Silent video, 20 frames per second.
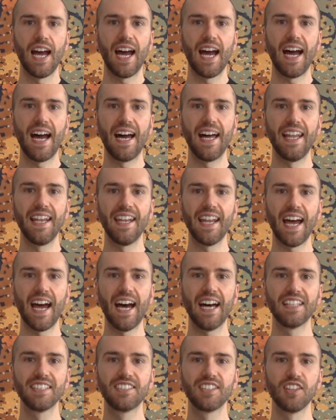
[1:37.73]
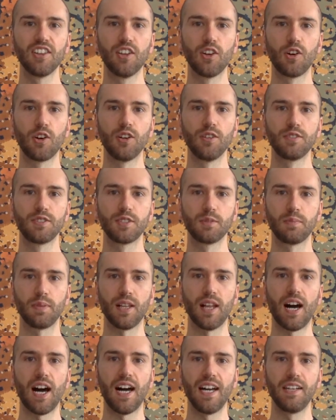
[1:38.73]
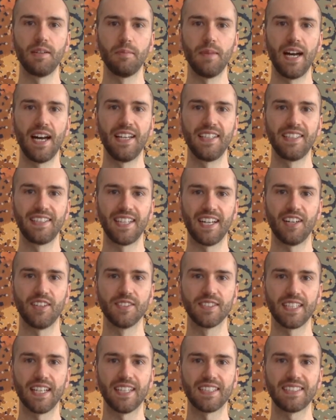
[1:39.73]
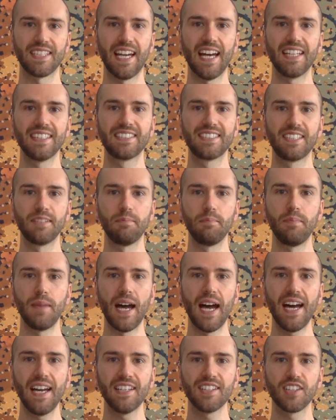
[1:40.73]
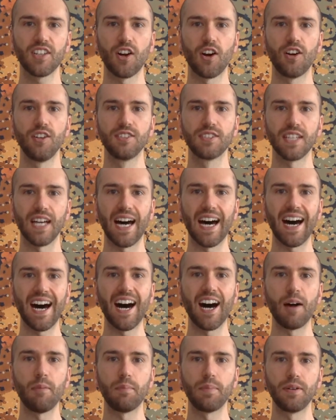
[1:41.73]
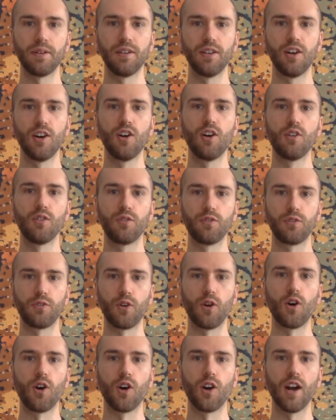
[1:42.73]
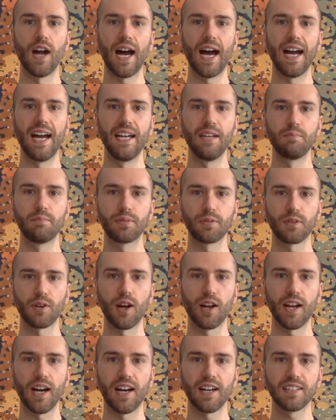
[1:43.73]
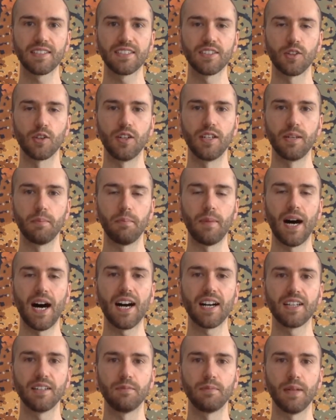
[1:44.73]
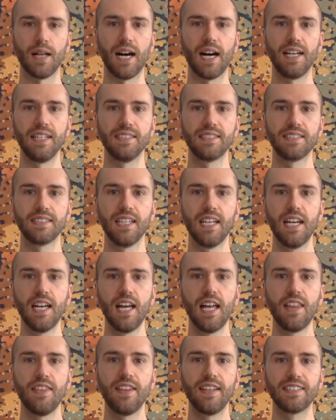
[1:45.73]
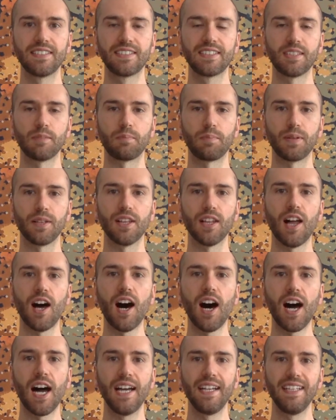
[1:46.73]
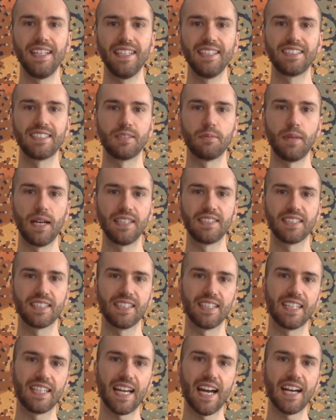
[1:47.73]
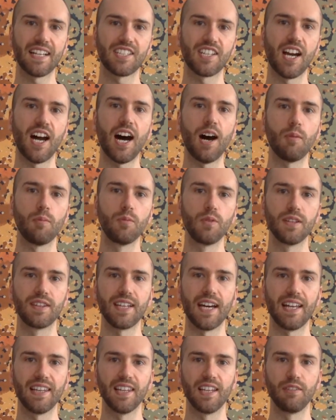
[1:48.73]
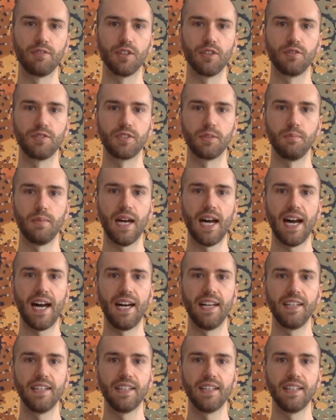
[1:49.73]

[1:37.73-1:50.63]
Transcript: And as the law of supply and demand tells us, as demand goes up for a product or in a marketplace, then supply needs to basically catch up with that level of demand.